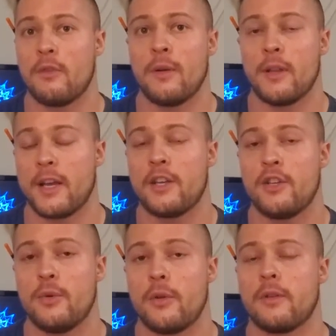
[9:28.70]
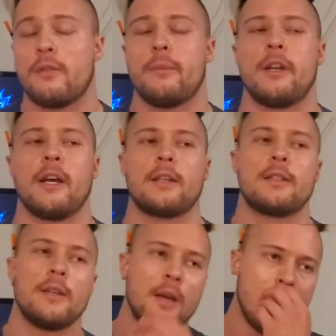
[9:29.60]
like you do with Arimidex.
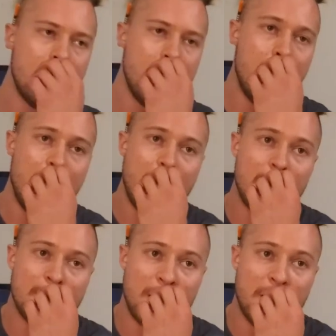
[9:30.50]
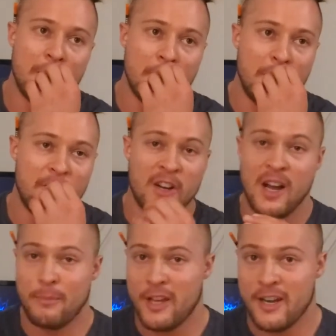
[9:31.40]
So if you're
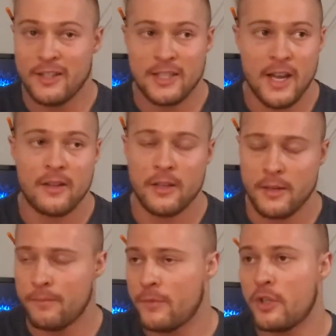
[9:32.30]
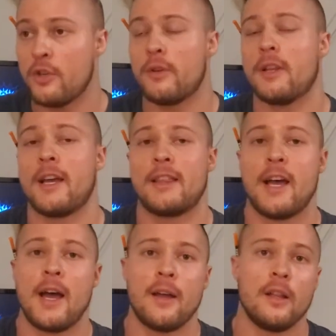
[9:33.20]
not planning on cycling, do it like
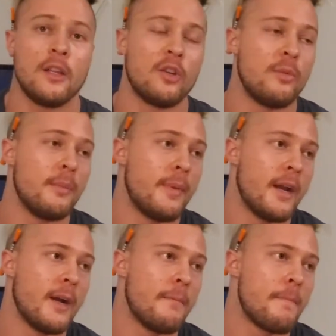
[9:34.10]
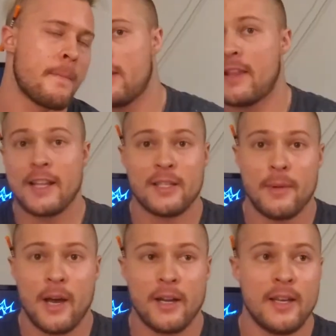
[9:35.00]
that, a little bit better. That's
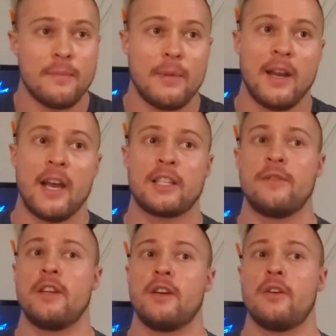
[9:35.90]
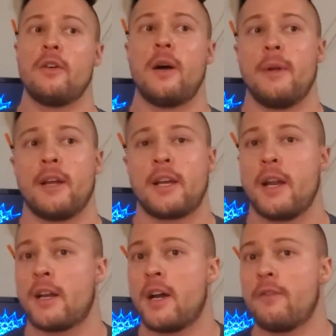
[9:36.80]
about it. My next video, I'm gonna
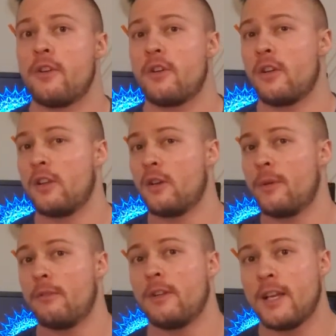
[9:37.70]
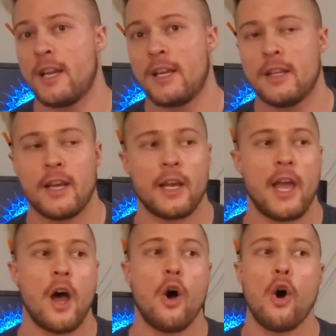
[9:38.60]
kind of cover a little bit related, like
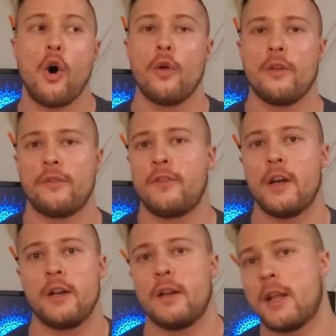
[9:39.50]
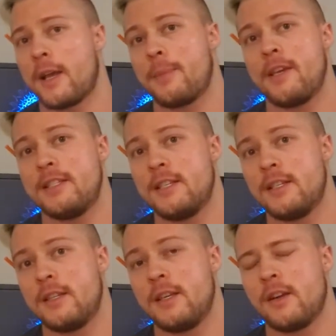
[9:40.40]
all the fun like
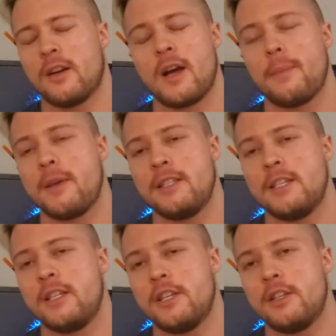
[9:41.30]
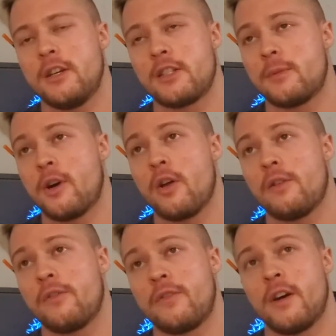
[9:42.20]
PCT, or not PCT drugs, but all the
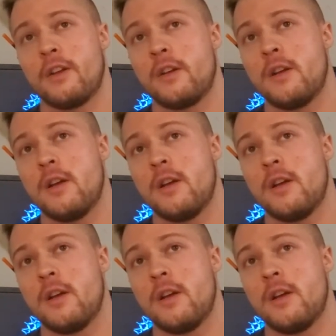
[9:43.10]
fun